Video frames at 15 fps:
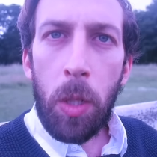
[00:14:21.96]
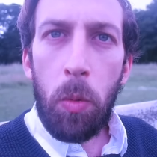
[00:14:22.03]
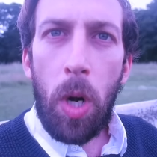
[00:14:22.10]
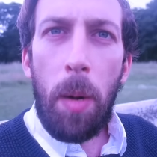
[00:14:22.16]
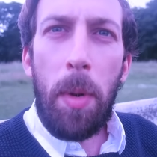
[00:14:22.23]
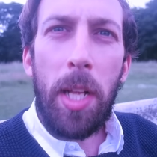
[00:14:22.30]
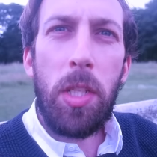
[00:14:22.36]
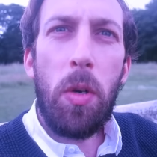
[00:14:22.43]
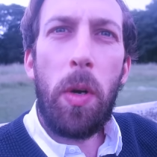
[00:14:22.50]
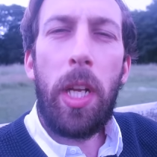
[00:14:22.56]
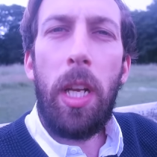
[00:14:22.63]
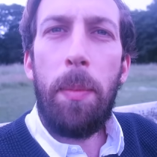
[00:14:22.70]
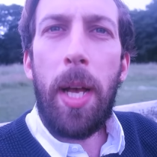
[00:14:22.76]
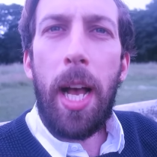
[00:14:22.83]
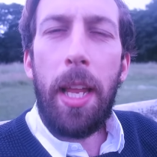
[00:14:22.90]
Why am I
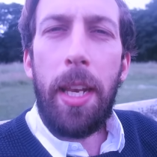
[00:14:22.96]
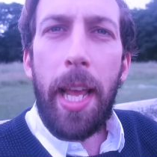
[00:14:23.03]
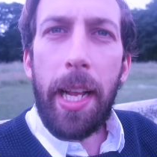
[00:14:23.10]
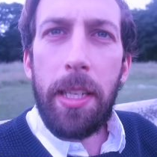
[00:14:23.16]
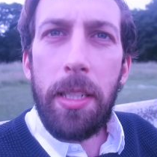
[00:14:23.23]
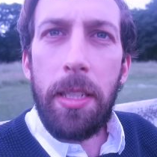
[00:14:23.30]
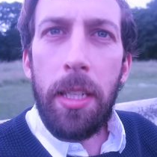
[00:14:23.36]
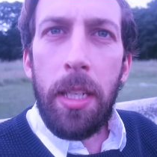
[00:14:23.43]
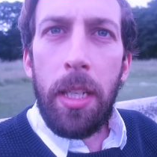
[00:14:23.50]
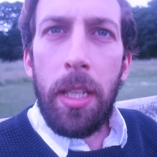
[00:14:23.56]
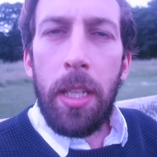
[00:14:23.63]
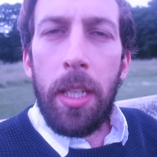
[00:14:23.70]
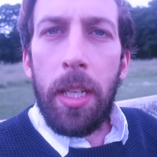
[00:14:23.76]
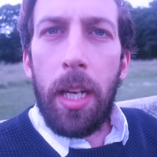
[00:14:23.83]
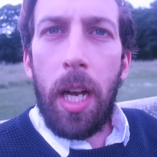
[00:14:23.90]
talking about an ex
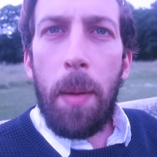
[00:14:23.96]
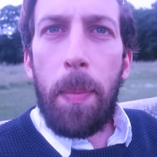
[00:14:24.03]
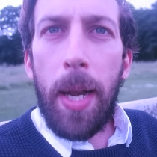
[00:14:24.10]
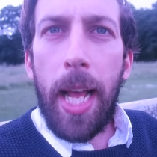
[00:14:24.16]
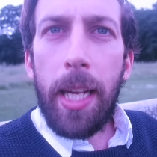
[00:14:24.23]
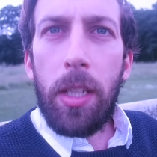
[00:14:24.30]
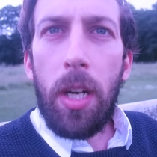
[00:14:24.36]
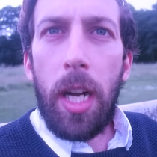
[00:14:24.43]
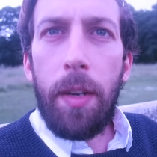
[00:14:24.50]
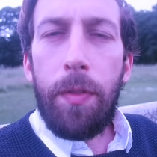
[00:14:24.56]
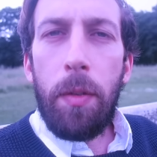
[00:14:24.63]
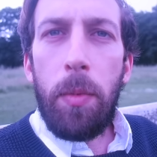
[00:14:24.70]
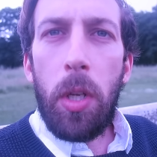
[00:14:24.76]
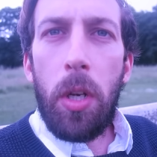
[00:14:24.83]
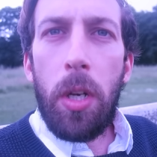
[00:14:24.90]
uh, black guy
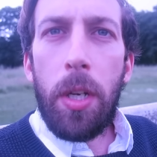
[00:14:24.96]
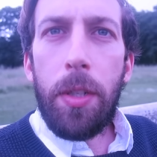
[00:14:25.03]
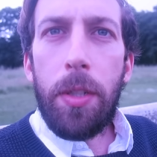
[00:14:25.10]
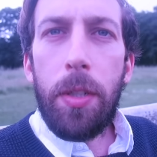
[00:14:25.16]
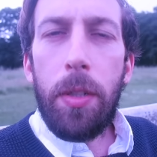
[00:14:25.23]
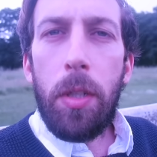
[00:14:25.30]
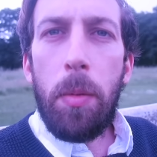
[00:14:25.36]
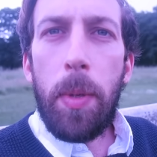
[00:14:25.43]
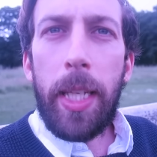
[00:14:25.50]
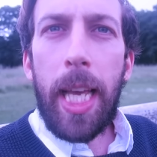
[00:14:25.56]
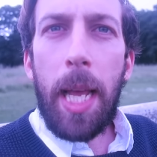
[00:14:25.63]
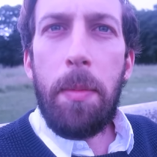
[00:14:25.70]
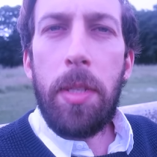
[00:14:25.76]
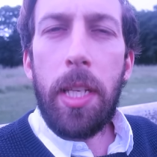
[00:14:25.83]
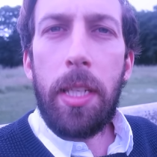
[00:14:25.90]
from the hood who
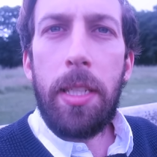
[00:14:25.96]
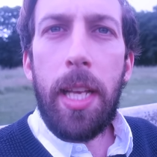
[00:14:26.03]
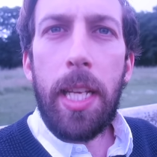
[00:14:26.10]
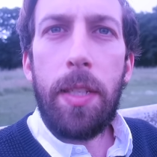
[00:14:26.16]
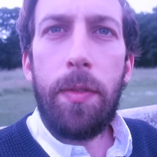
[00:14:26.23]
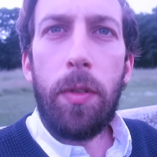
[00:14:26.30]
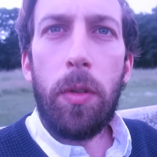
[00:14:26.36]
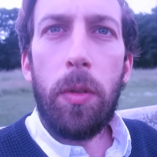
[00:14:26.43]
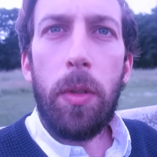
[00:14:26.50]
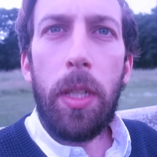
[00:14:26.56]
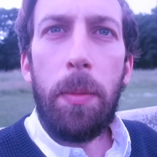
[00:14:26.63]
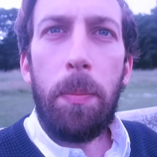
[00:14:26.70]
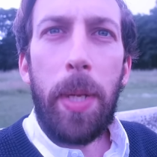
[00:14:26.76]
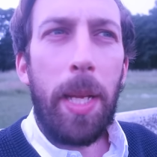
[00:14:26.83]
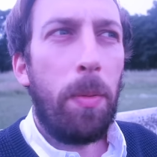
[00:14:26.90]
became successful
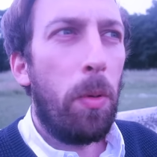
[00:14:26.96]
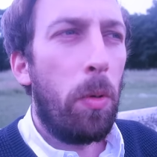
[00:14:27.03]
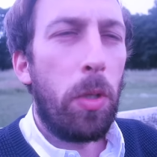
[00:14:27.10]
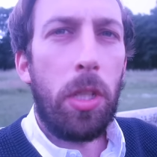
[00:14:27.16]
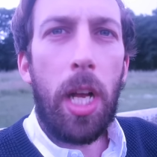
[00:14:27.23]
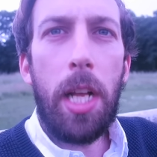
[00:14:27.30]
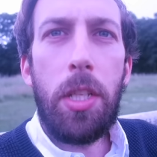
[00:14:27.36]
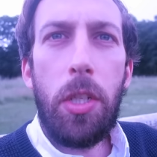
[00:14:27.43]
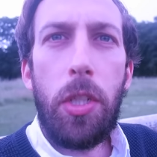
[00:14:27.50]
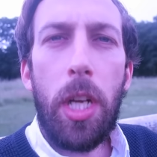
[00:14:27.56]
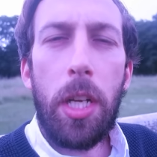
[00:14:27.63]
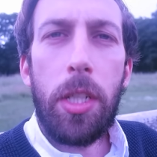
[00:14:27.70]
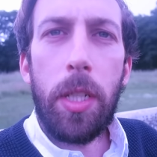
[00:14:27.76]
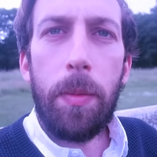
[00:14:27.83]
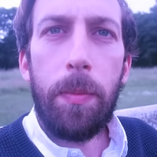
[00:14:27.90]
and people started to
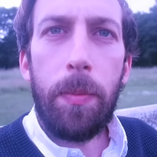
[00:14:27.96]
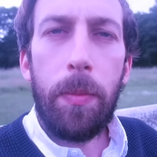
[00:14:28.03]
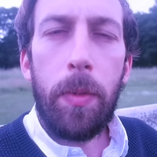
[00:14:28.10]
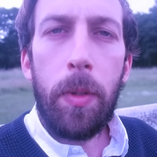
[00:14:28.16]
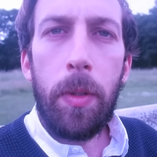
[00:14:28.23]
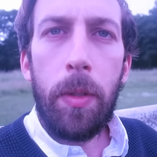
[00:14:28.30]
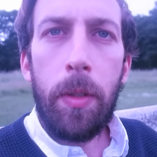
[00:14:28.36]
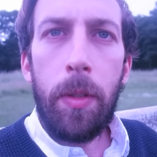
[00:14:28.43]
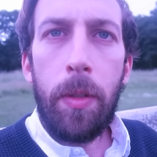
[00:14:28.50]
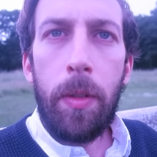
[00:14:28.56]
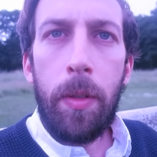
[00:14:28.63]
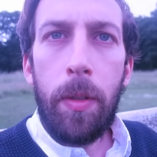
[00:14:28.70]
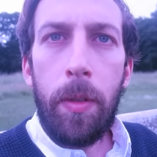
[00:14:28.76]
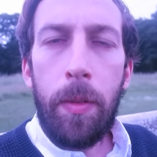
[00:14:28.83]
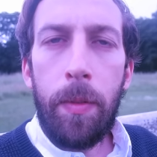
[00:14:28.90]
judge him?
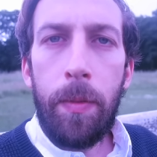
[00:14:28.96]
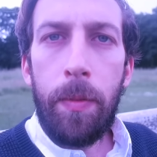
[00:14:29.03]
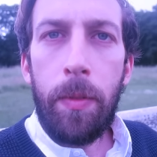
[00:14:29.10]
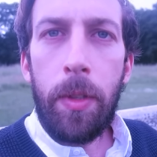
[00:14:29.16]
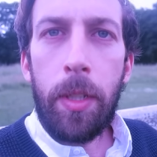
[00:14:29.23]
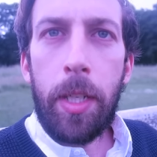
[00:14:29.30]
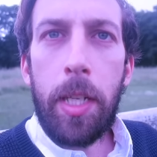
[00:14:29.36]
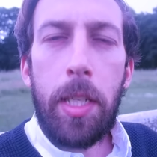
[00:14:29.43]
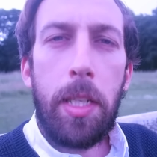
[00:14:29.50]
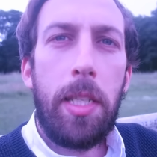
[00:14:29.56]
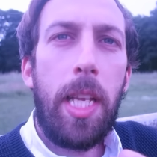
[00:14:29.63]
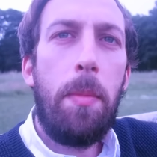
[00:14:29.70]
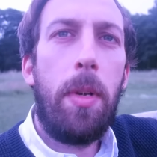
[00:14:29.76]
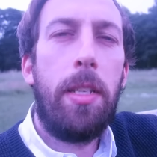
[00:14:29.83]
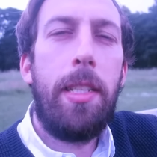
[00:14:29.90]
Because I
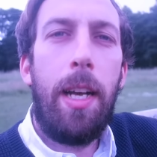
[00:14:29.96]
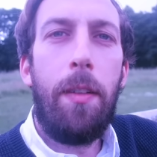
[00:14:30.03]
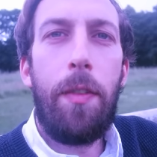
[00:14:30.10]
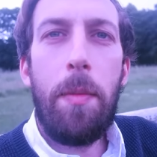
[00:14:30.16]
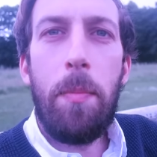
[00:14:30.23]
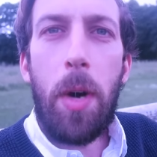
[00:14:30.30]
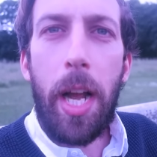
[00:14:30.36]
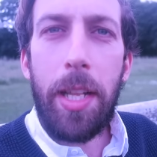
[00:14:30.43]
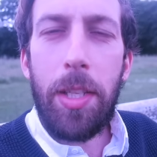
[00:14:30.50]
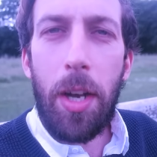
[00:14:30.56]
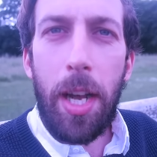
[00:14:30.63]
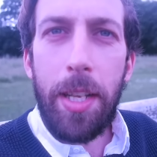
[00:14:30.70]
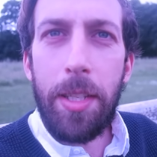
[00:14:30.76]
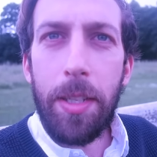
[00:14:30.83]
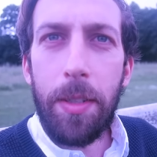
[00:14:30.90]
see myself in Mike
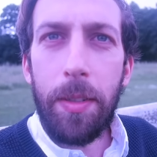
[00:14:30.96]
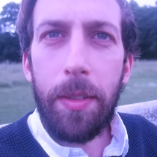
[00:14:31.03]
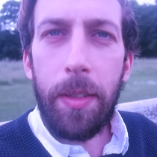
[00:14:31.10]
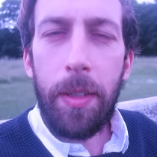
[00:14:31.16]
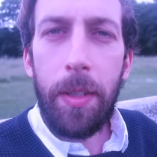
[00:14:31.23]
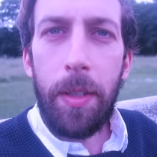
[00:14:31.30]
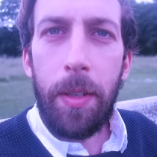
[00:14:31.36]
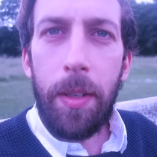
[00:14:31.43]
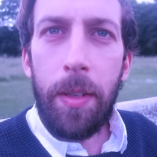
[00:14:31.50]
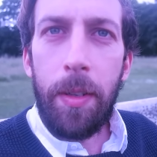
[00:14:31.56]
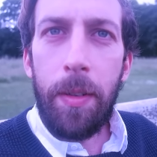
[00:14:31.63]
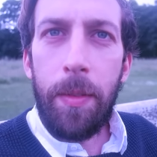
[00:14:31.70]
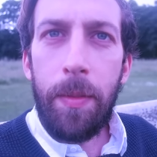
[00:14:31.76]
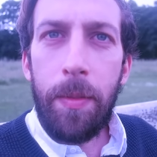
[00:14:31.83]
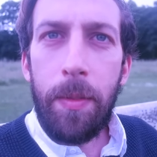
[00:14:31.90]
Tyson.
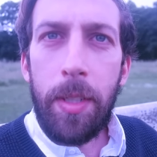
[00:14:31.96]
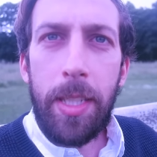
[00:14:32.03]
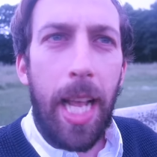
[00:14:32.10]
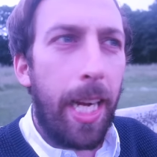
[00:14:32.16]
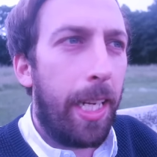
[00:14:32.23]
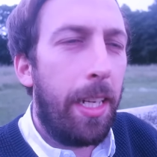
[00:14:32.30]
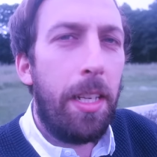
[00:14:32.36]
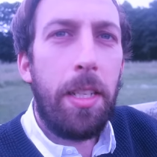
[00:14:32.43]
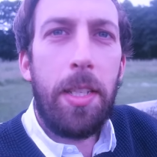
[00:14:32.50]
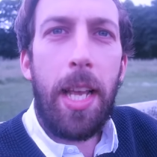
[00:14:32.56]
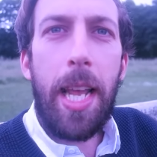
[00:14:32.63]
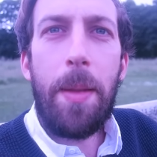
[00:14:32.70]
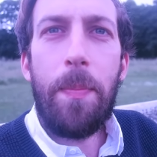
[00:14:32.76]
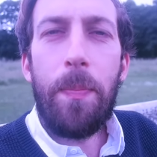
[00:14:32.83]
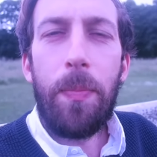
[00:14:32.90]
Exactly the
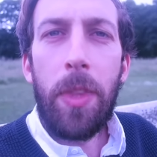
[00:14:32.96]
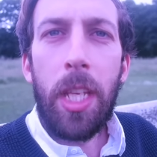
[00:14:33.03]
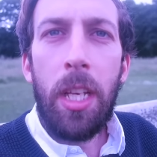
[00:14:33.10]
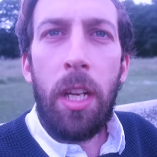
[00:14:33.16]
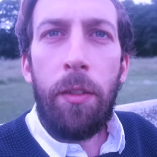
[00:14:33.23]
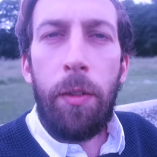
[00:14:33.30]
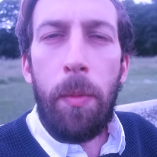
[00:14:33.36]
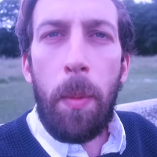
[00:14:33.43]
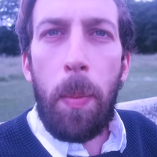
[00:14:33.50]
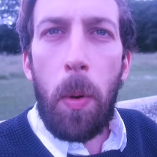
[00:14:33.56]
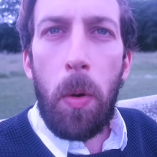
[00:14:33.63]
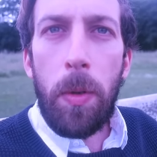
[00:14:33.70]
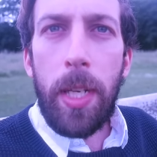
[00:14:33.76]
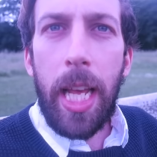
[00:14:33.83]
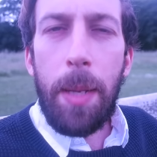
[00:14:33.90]
same. From a
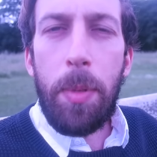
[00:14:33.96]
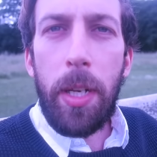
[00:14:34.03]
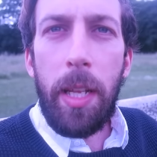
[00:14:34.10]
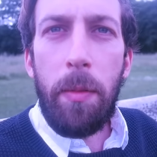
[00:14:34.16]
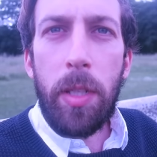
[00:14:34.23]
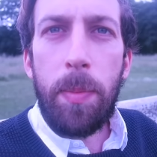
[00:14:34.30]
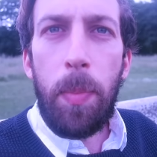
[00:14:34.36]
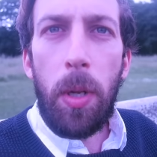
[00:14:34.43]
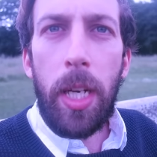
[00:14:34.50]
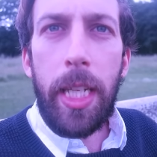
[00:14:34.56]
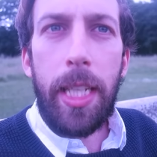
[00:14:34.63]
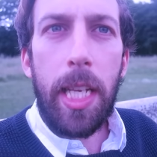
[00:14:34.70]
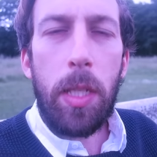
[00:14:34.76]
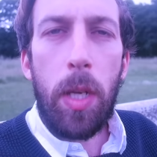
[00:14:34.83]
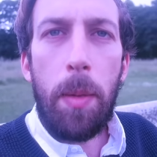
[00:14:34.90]
poor neighbour, he was
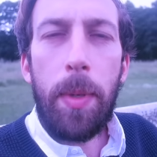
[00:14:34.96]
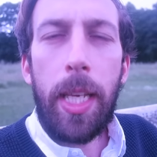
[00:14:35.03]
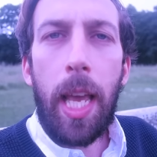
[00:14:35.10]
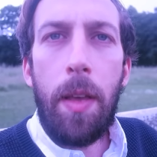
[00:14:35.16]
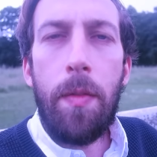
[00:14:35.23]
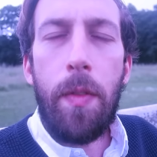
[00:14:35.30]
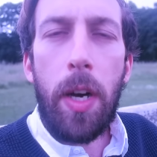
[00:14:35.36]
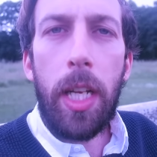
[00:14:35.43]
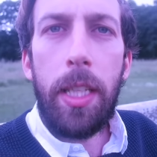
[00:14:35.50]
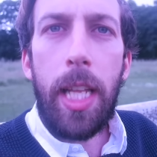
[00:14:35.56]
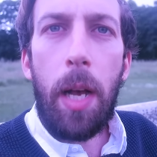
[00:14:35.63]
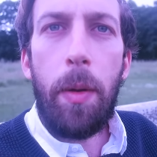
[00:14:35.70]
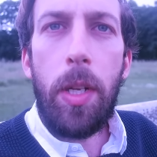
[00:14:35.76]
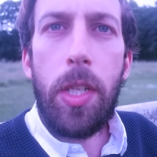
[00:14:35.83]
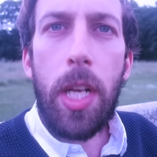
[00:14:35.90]
bullied, that's why he became violent.
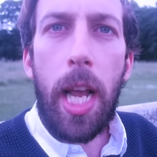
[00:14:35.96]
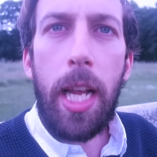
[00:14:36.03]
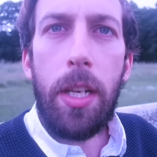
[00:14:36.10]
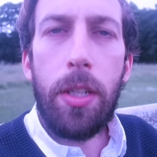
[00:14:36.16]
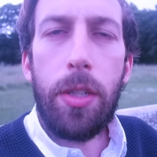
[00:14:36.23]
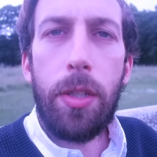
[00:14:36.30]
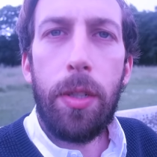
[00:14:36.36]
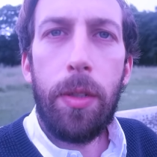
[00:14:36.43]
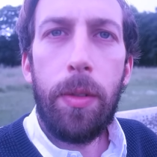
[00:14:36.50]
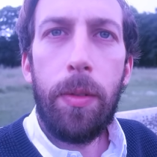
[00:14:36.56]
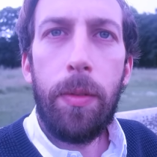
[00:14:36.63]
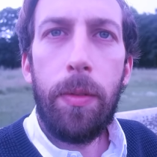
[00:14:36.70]
Now he changed